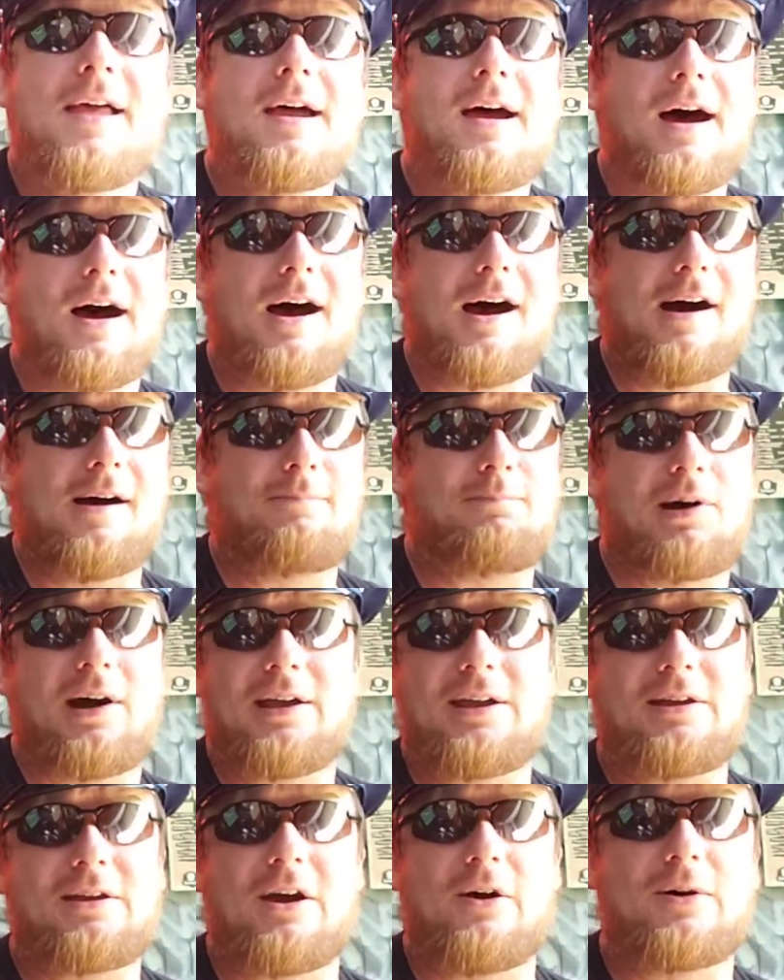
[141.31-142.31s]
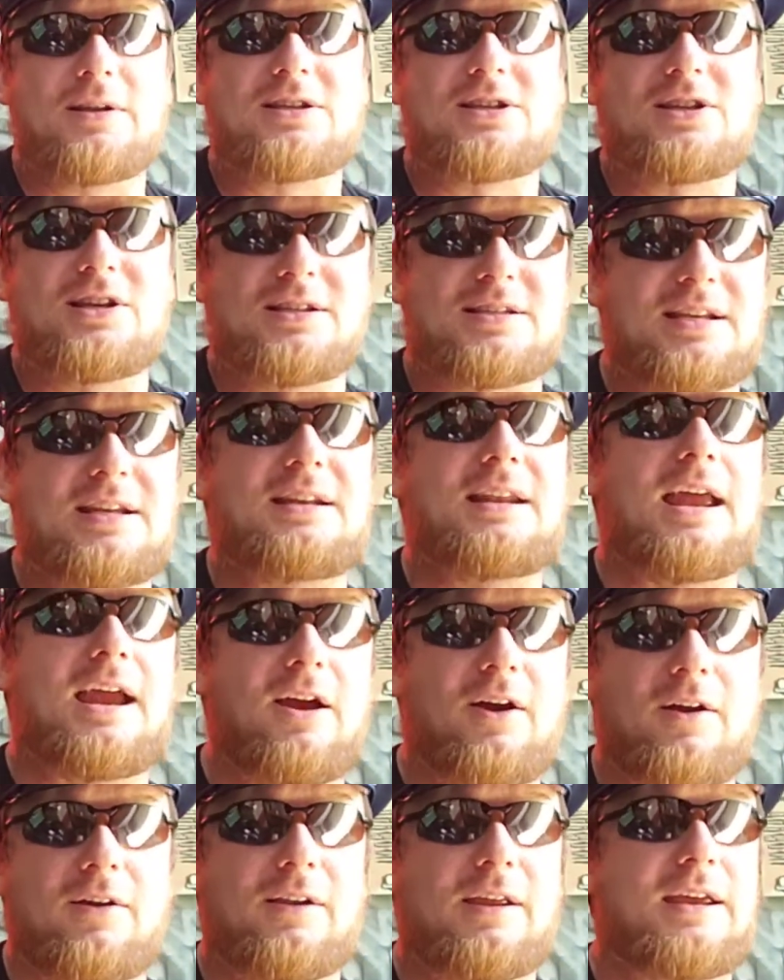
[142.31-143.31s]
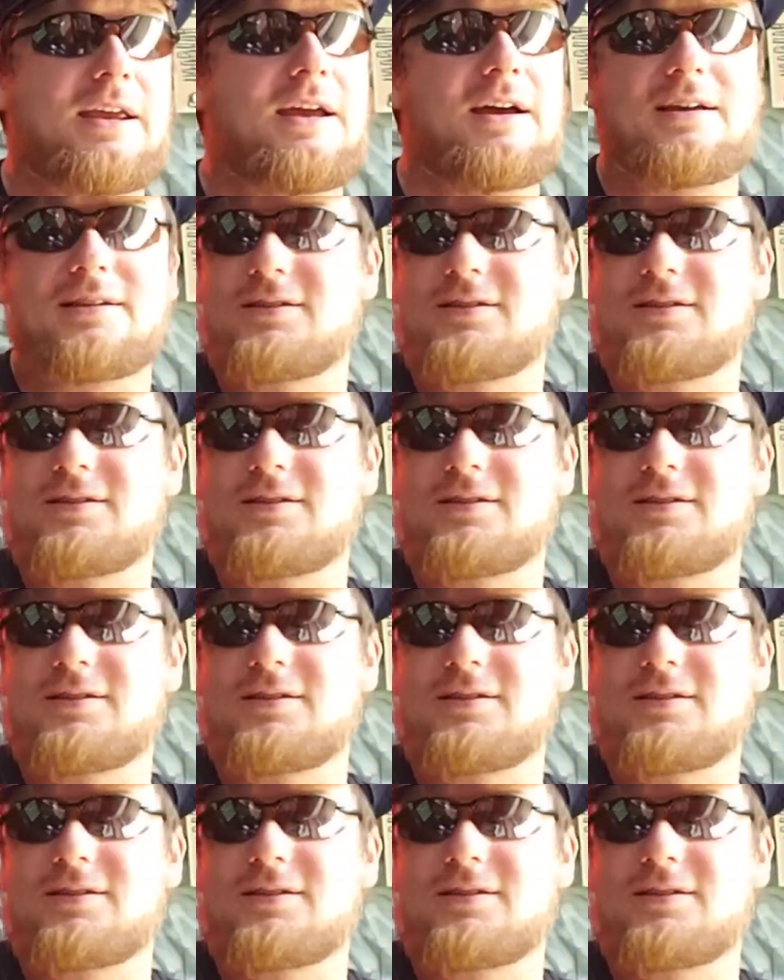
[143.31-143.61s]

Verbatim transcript: Uh, but you know, it's just inherently a